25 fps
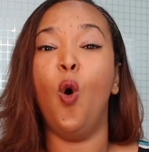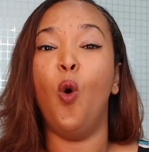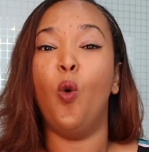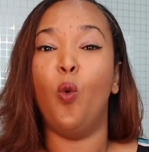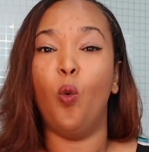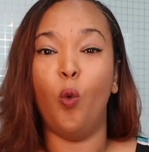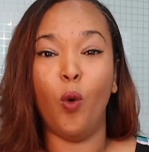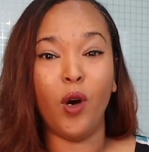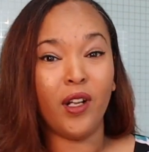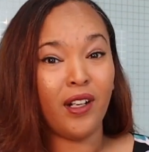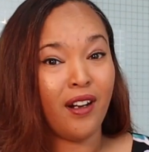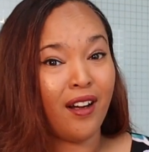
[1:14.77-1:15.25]

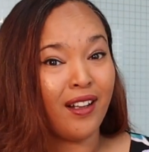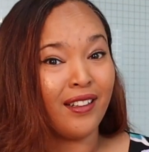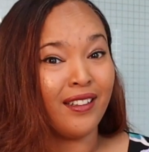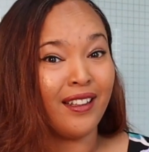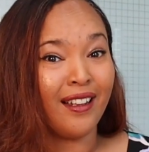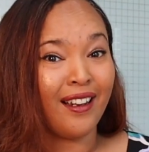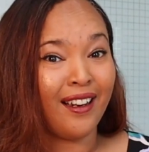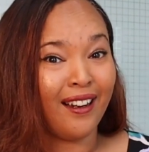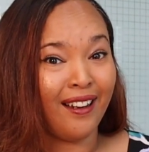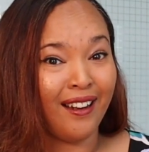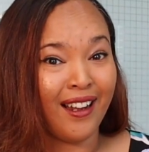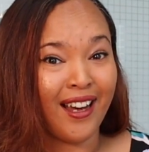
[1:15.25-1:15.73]
what are
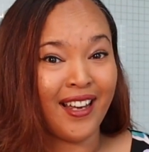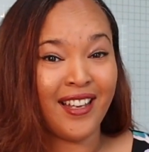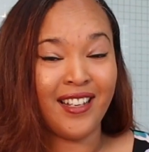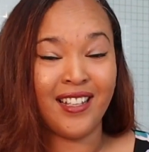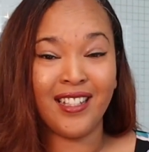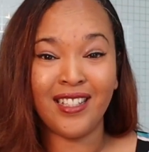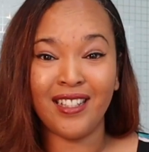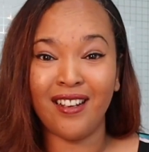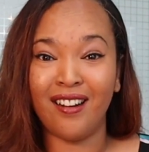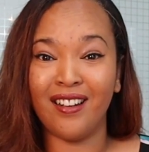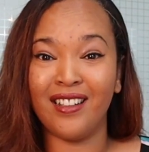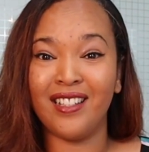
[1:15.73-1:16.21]
the
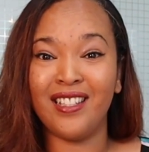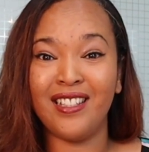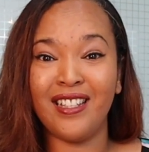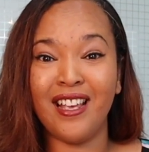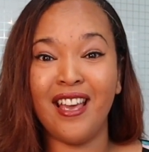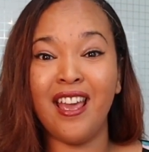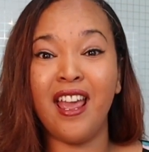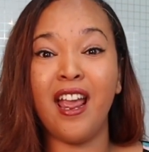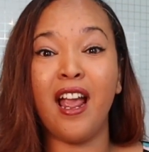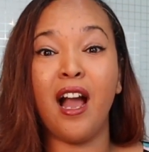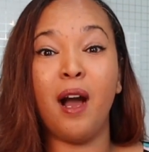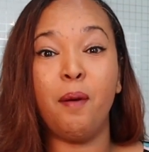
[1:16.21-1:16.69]
clients are
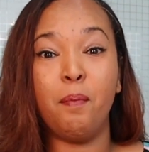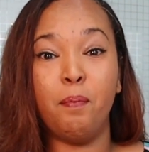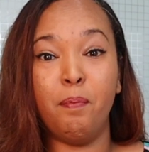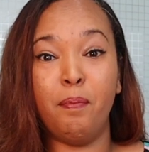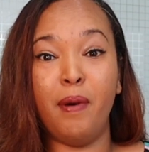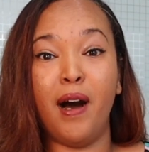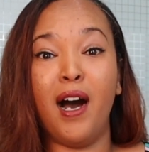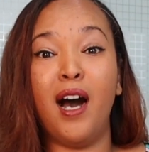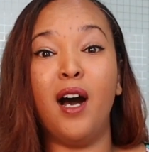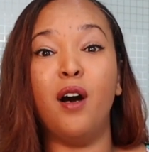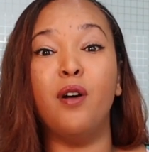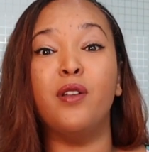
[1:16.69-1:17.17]
saying
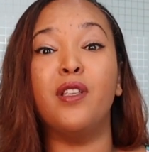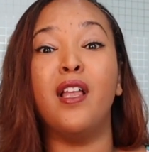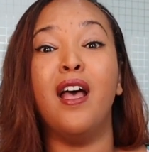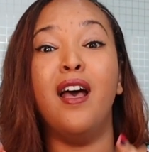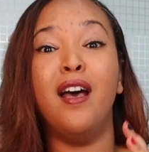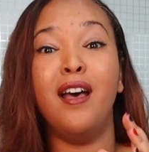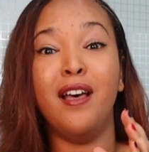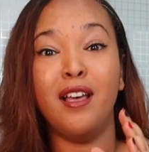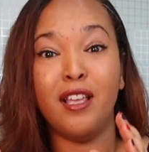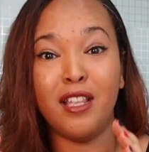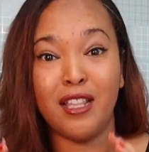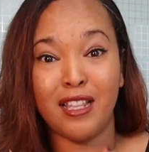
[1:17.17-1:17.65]
about
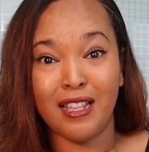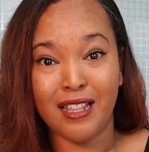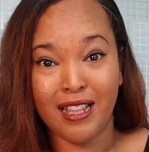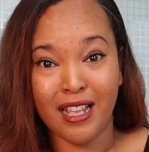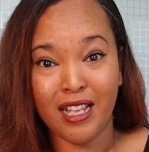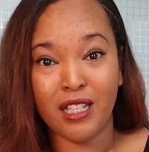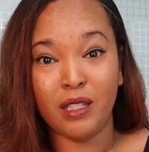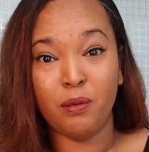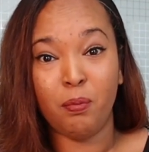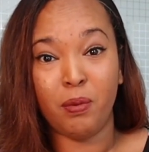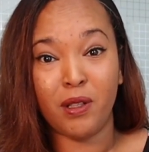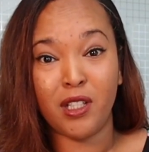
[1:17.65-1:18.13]

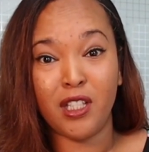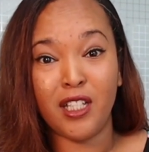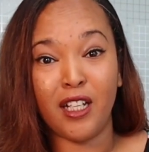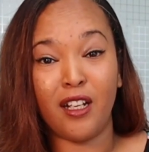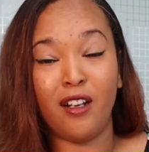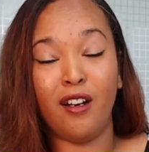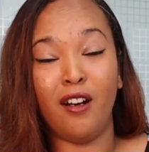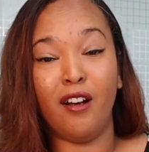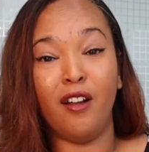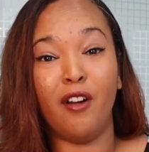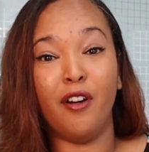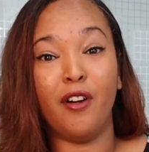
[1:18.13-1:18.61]
this
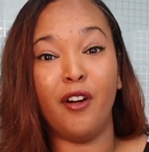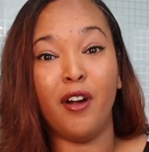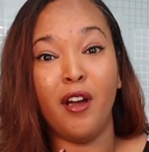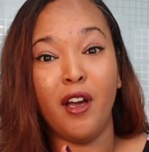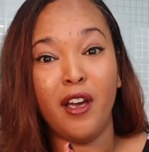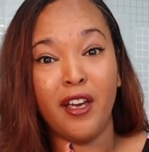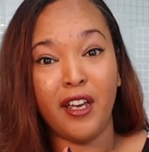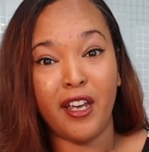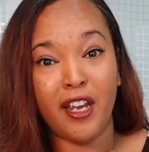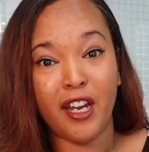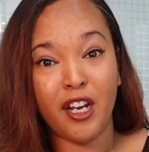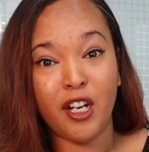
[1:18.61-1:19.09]
particular
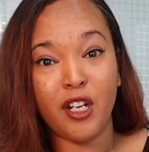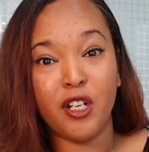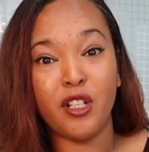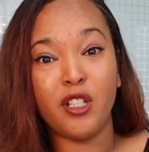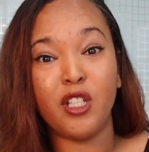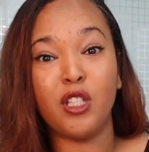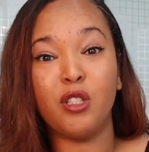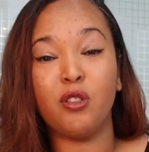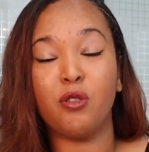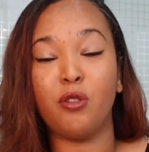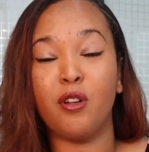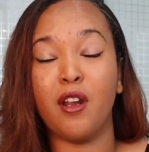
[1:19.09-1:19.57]

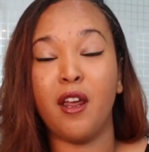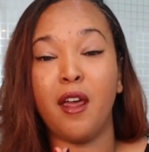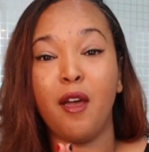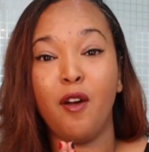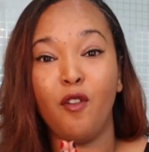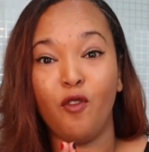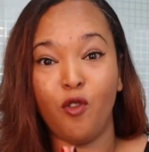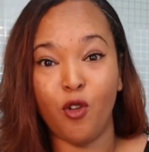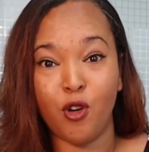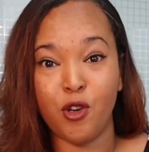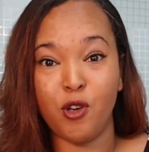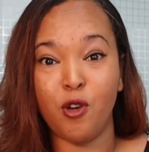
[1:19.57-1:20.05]
industry
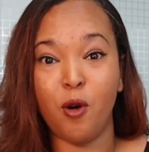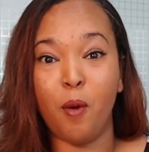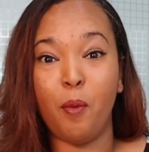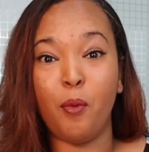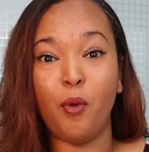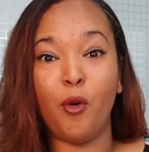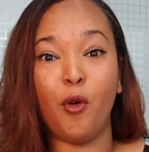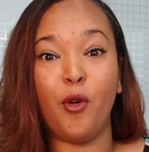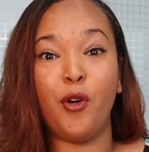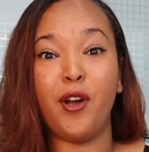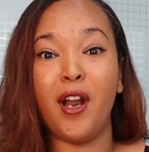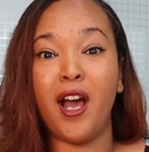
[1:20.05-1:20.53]
for your
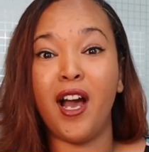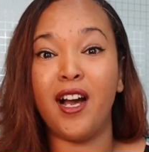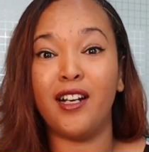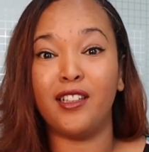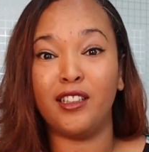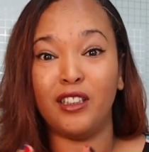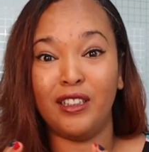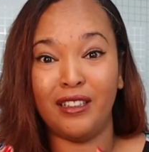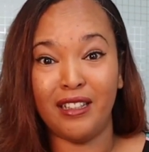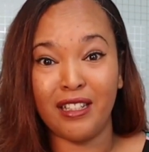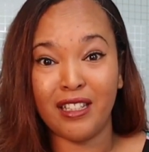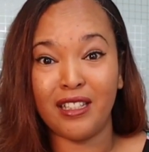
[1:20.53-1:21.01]

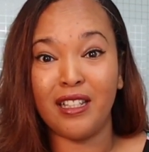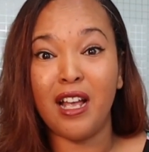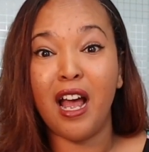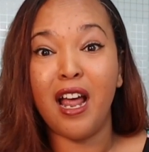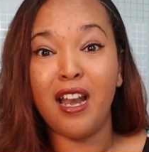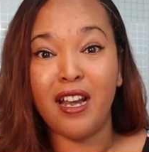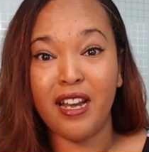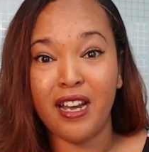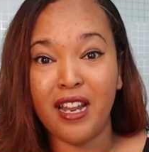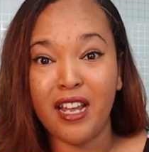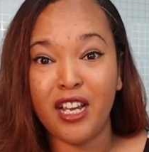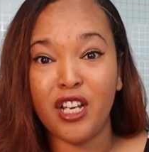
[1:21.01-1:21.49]
product, this
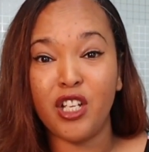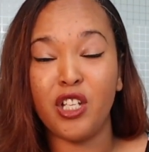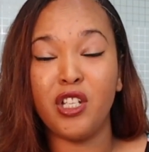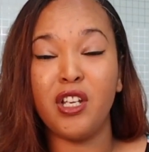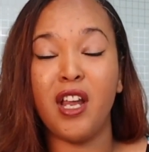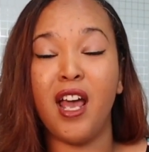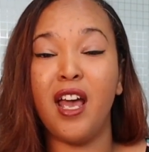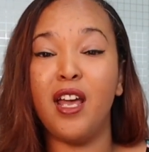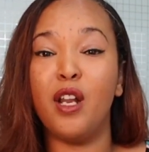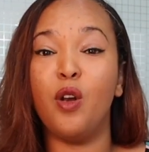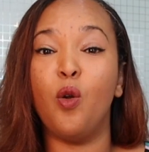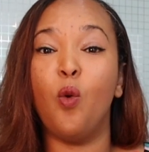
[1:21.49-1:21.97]

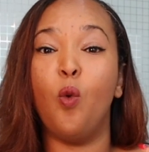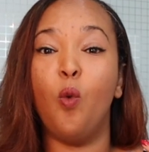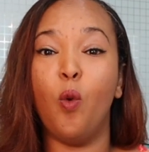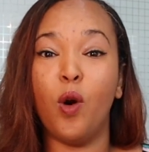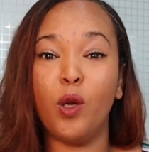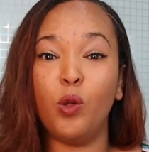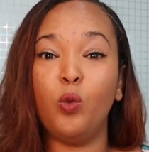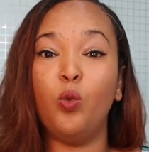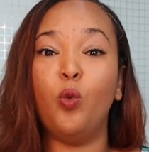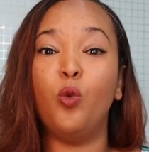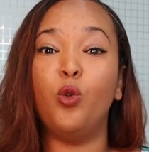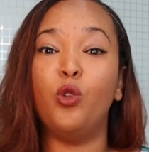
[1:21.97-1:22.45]
niche, and
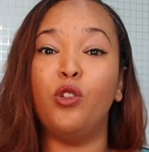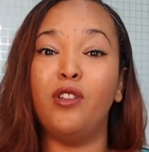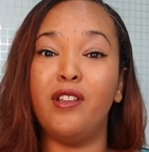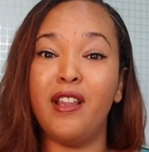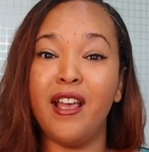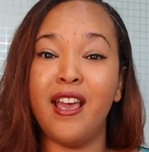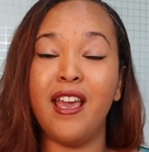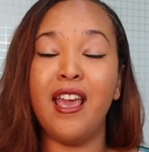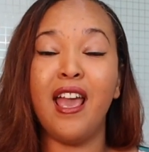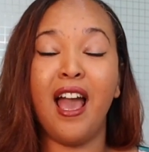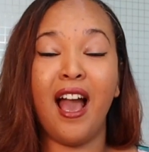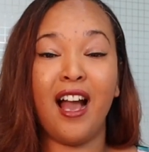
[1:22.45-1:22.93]
what would
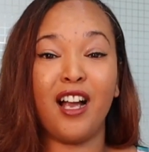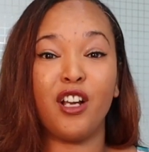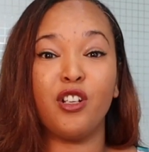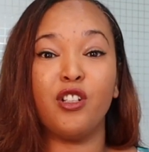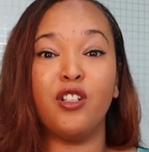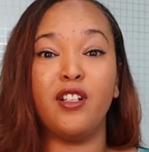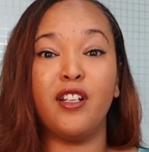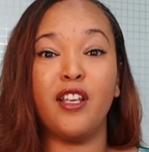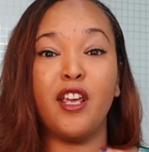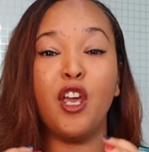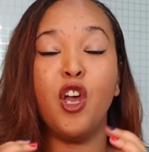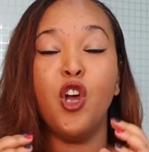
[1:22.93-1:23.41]
they
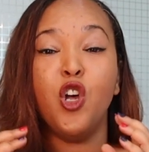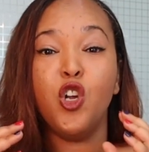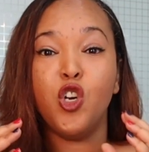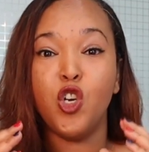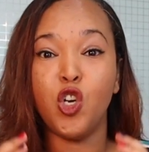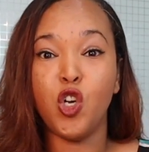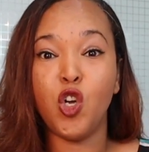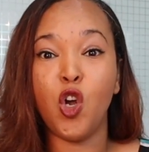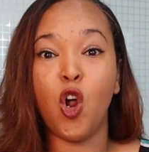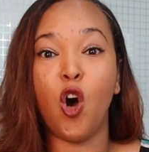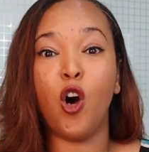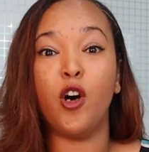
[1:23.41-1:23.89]
actually
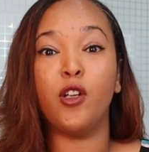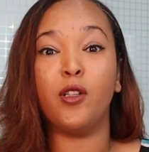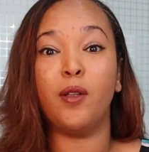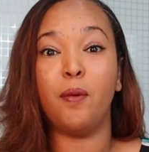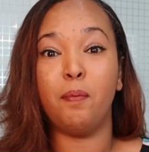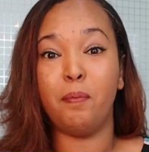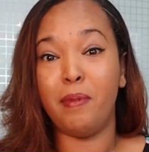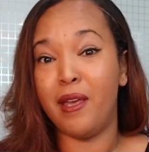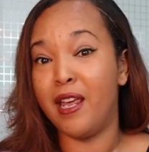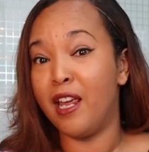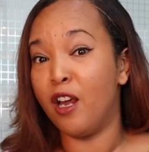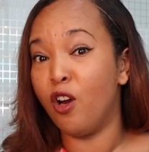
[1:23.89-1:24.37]

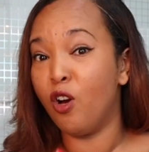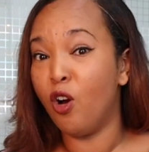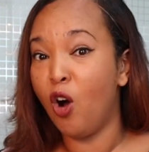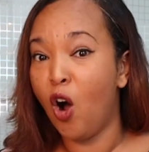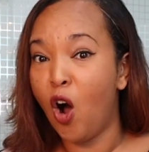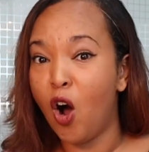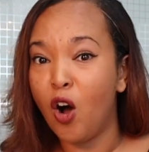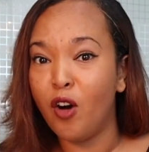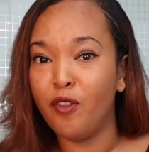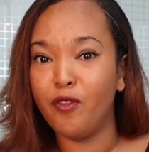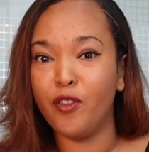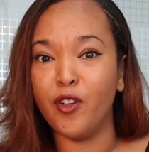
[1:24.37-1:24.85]
not being
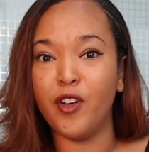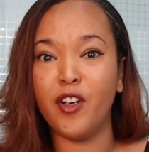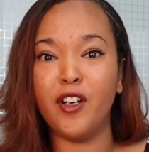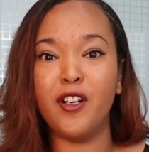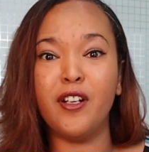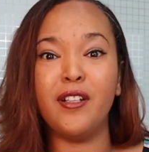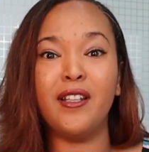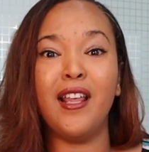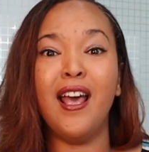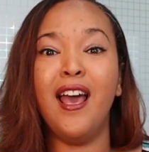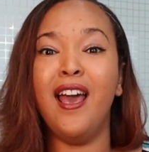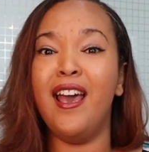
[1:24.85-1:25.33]

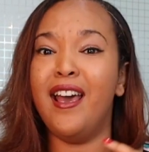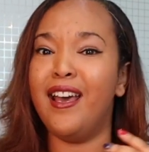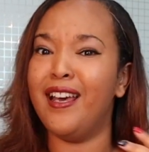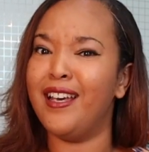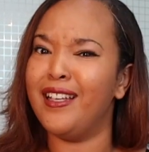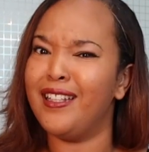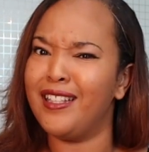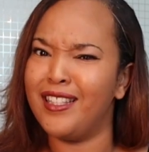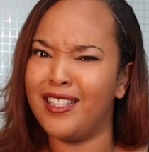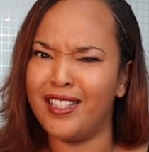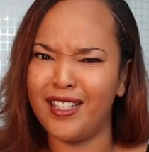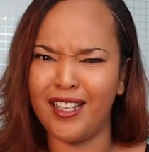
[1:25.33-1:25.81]
covered,
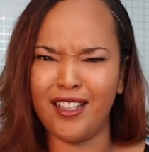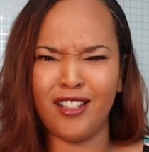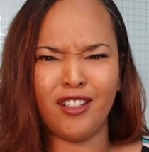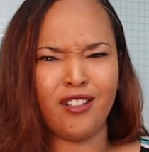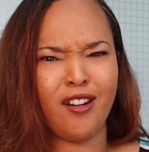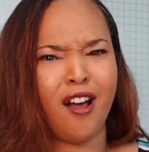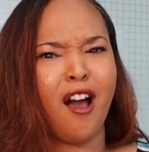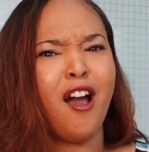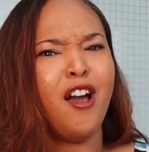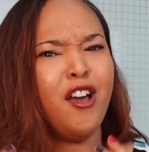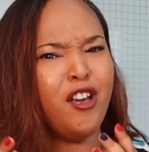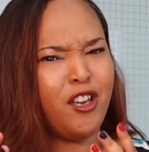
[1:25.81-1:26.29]

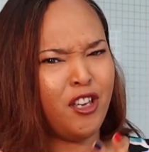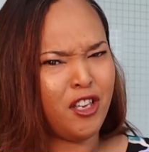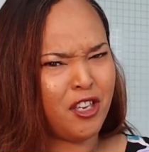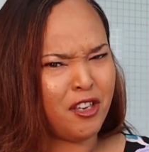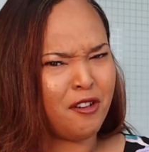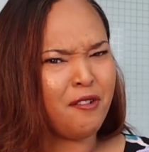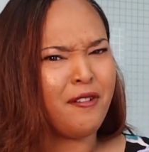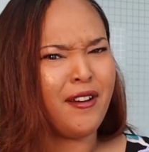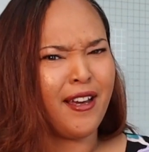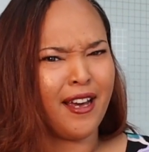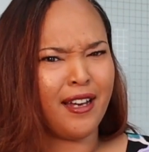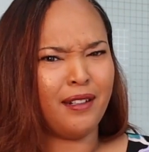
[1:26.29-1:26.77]
etc.
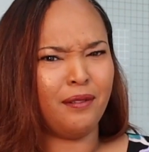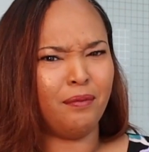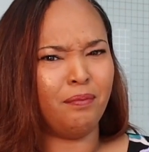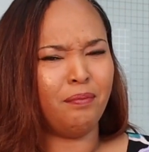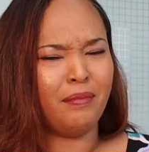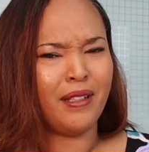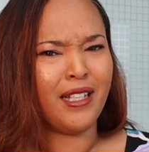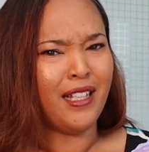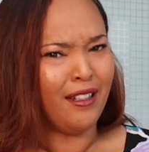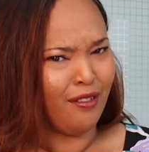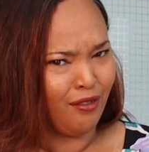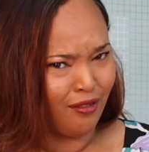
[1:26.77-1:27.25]
You get
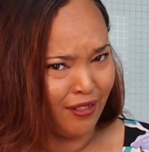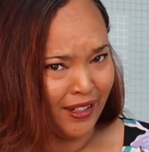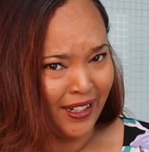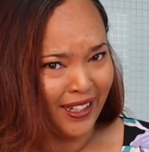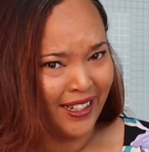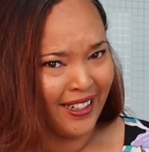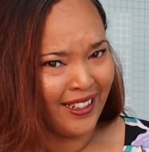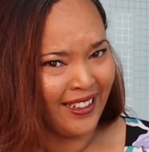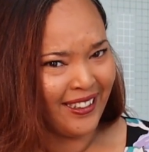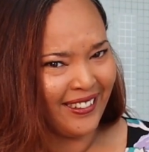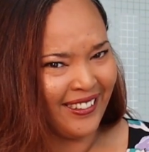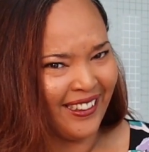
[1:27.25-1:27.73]
me,
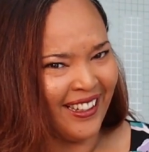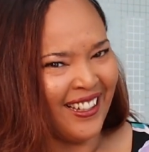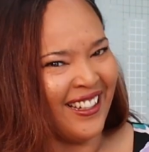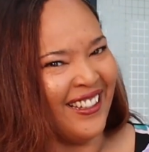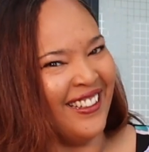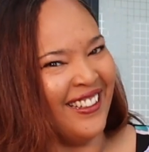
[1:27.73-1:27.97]
right?